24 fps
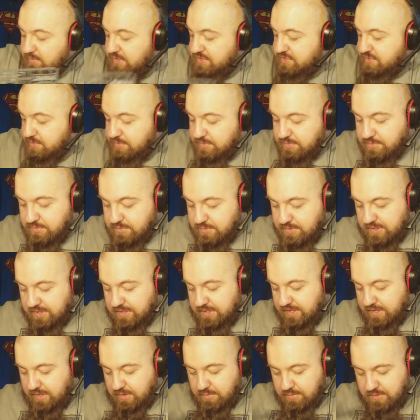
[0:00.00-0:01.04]

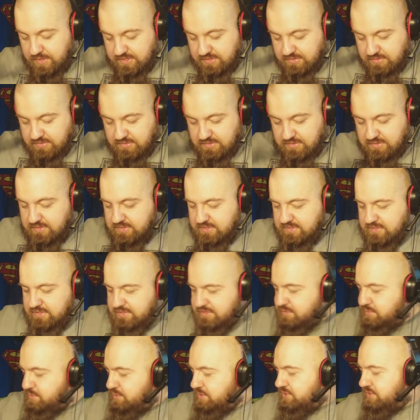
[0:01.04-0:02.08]

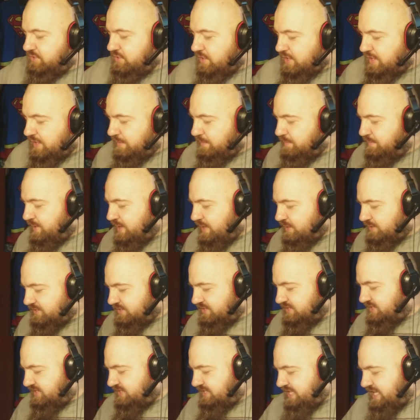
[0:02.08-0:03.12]
Since we're talking about
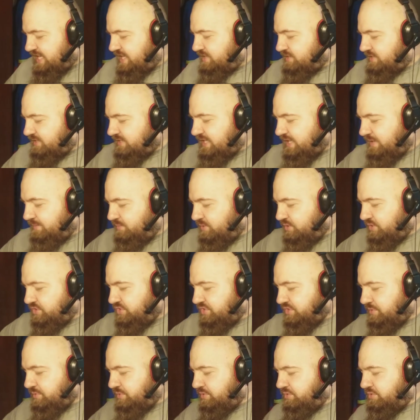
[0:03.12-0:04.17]
stairs, let me
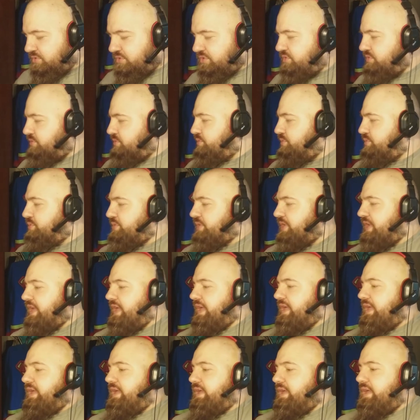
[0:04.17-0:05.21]
show you two
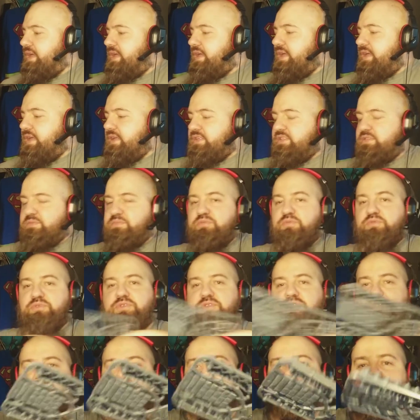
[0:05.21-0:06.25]

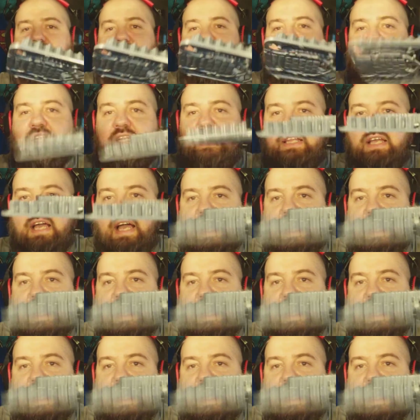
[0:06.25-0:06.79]
spruces that